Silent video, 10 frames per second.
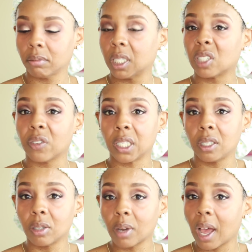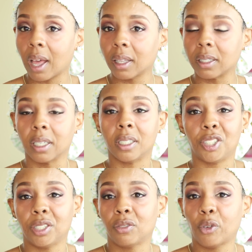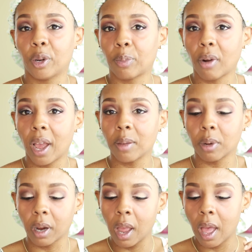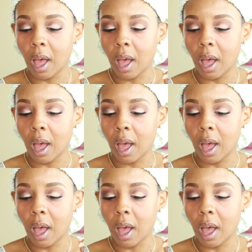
it's fifty-two dollars and it's just for a primer.